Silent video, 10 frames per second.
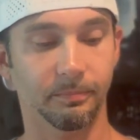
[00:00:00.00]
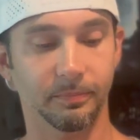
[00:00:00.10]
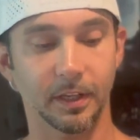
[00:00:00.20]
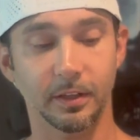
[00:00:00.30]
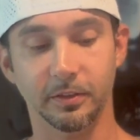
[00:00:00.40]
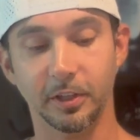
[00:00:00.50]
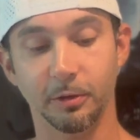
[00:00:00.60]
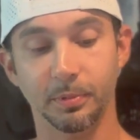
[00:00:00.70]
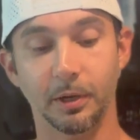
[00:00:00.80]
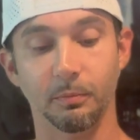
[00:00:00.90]
And
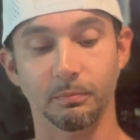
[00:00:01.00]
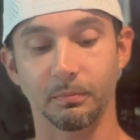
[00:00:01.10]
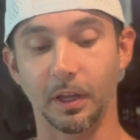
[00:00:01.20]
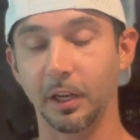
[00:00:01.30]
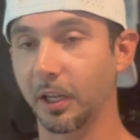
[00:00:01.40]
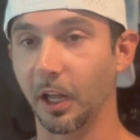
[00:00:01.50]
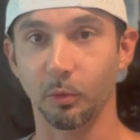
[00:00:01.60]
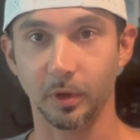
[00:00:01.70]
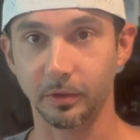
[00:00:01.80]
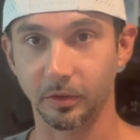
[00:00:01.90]
celebrate any kind of
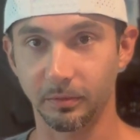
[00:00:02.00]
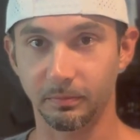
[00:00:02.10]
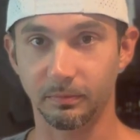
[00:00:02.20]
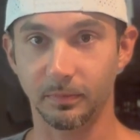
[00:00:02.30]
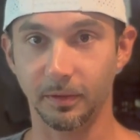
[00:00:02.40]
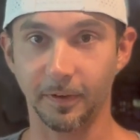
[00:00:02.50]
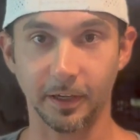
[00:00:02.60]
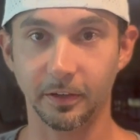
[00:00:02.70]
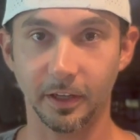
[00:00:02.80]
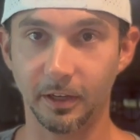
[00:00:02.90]
wins. You
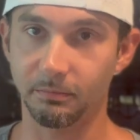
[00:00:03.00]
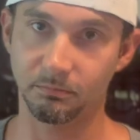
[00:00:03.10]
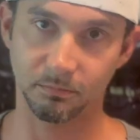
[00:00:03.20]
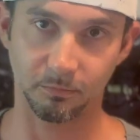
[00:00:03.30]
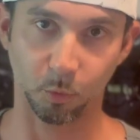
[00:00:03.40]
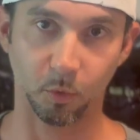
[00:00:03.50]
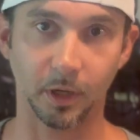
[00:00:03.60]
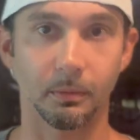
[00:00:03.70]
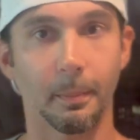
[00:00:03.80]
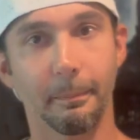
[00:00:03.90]
fucking did it,
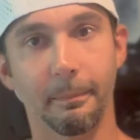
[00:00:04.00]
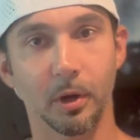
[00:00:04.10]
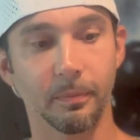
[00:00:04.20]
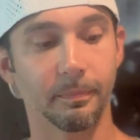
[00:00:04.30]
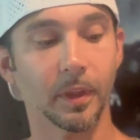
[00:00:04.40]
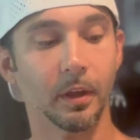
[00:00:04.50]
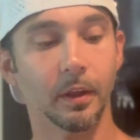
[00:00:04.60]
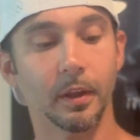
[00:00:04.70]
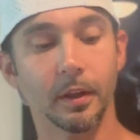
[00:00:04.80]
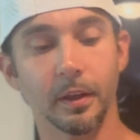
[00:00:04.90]
win, boom.
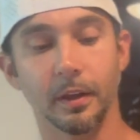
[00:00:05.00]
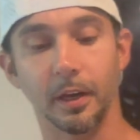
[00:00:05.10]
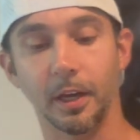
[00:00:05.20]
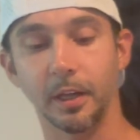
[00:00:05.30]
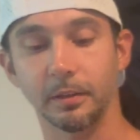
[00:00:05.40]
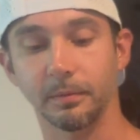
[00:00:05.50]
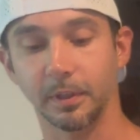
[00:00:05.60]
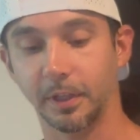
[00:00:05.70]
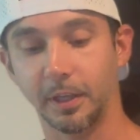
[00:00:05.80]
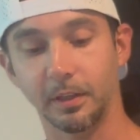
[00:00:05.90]

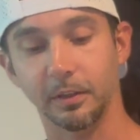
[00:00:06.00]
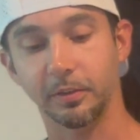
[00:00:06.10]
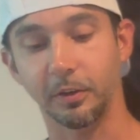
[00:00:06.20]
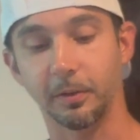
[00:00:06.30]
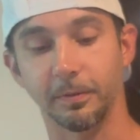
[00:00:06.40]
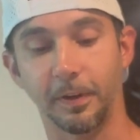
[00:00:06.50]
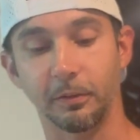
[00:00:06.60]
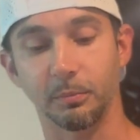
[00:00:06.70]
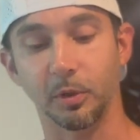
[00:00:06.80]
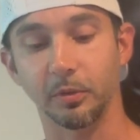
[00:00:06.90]
Again, listen to your
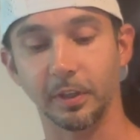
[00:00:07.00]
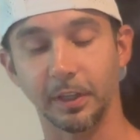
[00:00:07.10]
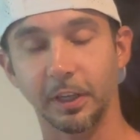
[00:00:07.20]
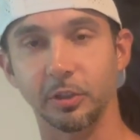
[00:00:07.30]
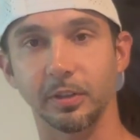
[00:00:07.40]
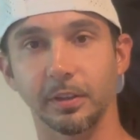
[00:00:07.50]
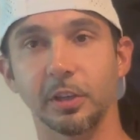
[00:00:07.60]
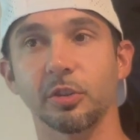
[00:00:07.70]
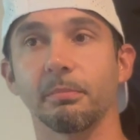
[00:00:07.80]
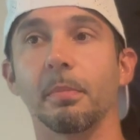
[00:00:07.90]
favorite music, again, just to
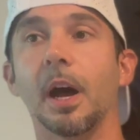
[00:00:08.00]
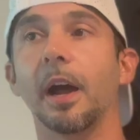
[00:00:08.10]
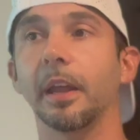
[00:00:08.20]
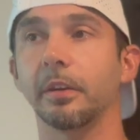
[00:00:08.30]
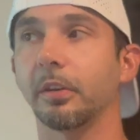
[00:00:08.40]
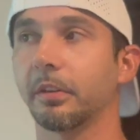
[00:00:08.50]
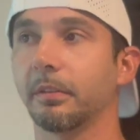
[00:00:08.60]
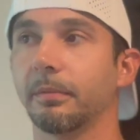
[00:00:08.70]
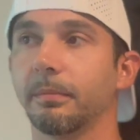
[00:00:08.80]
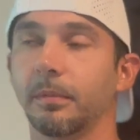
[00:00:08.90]
get your mind
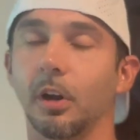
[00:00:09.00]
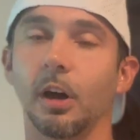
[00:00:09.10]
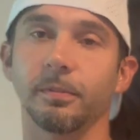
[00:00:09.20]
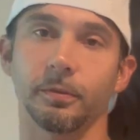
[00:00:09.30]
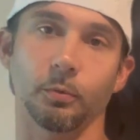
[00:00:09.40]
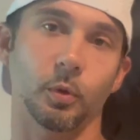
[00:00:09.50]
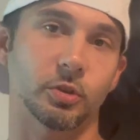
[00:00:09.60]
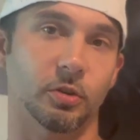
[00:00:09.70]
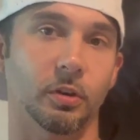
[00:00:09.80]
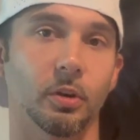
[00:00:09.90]
off of
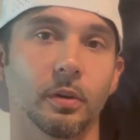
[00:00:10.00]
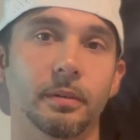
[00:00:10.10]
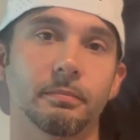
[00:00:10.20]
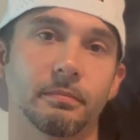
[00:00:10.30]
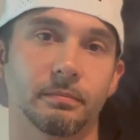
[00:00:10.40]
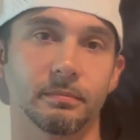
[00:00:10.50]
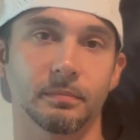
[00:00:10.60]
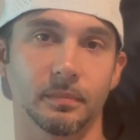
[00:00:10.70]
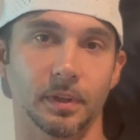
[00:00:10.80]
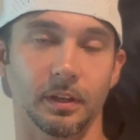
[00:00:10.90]
what you're doing
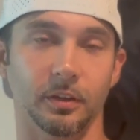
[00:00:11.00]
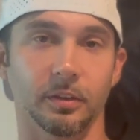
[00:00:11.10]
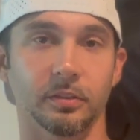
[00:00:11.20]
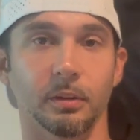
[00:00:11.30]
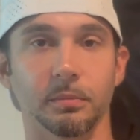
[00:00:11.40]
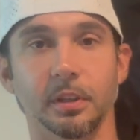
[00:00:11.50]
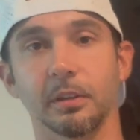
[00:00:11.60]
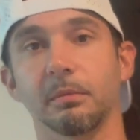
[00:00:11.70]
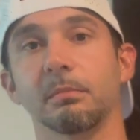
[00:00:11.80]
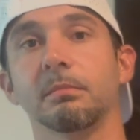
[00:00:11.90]
and into something